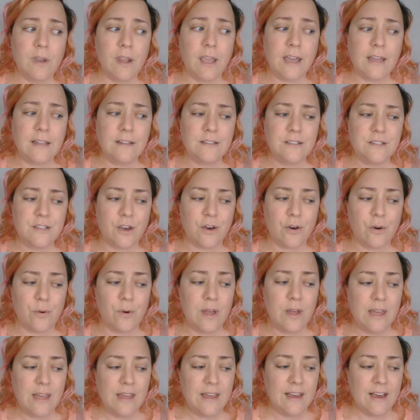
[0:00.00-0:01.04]
And so
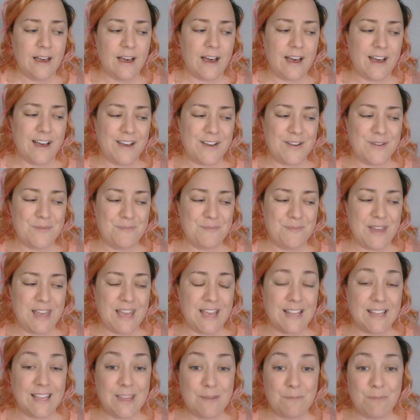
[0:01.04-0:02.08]

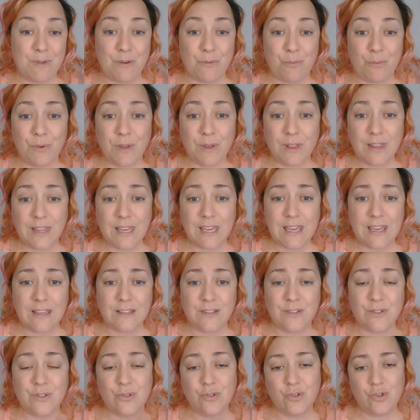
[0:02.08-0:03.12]
it can be really
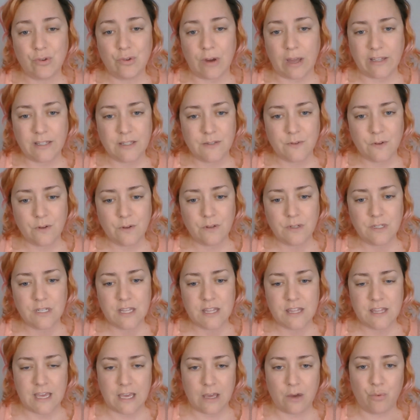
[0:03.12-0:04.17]
stressful to
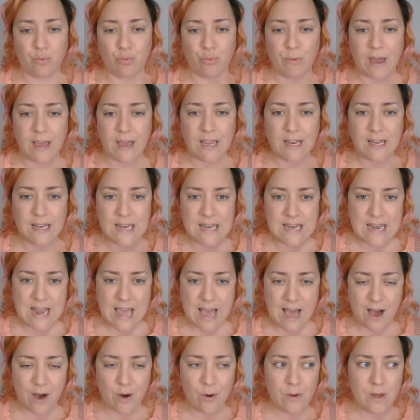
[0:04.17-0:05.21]
think right
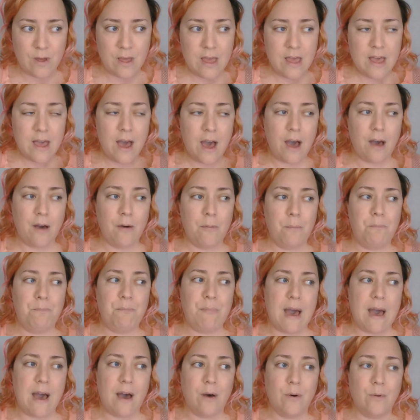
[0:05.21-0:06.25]
now
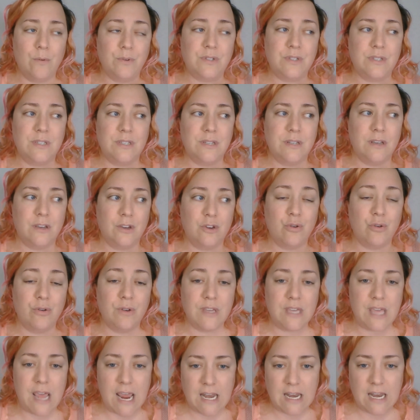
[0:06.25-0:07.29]
about
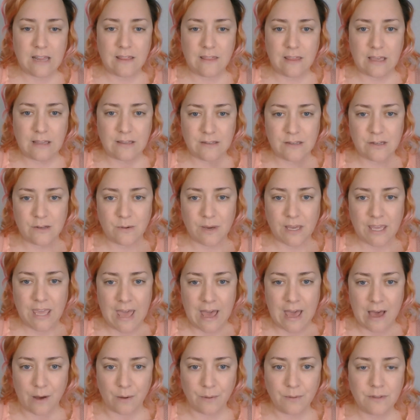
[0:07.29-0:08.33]
creating these new
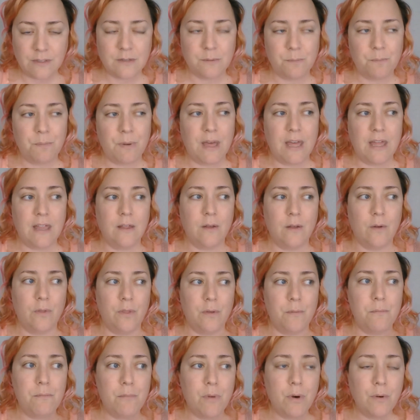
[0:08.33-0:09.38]
accounts. But the
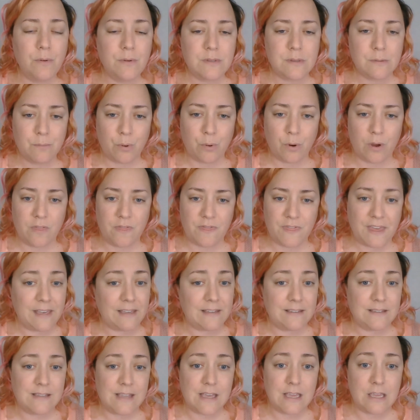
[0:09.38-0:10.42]
most important thing
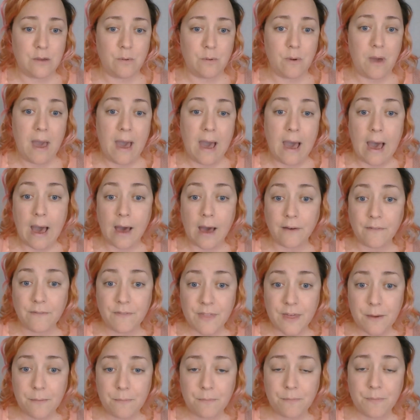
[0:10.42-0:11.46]
is that you have
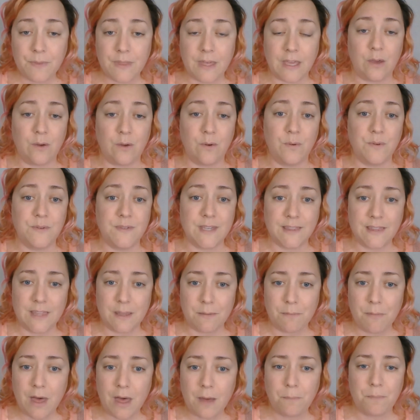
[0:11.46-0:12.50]
them, that you set
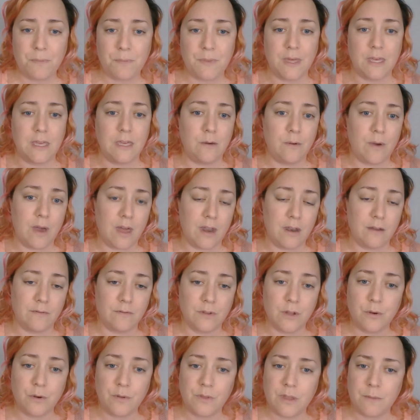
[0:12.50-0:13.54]
them up, that you kind of
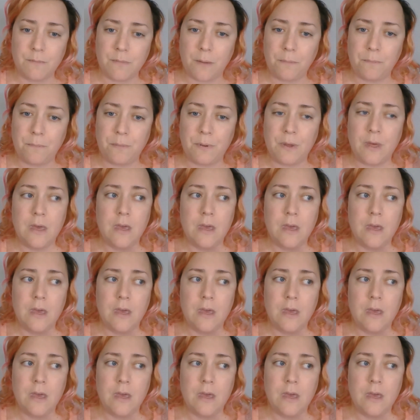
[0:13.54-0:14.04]
load them up